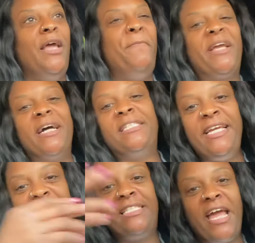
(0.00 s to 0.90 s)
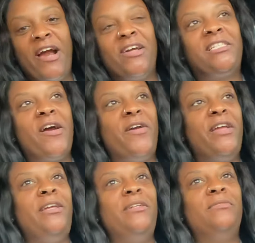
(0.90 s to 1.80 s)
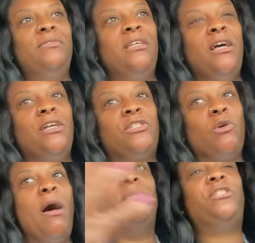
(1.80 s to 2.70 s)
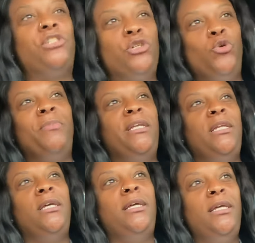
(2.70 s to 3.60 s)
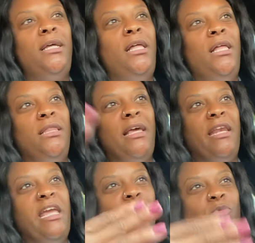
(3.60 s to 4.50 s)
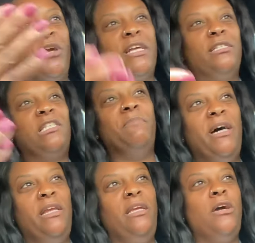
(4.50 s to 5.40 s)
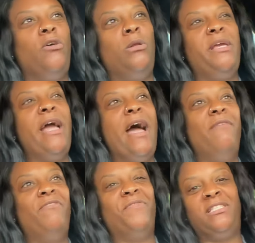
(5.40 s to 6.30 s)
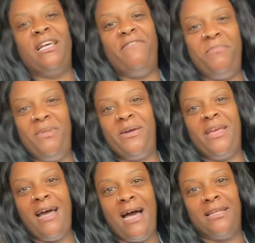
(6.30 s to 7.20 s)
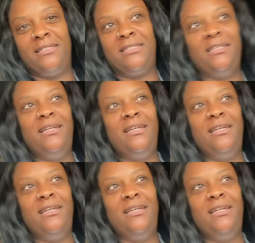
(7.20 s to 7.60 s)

Because he's their attorney. So I'm assuming that he will get some money on the behalf of the seven million dollars.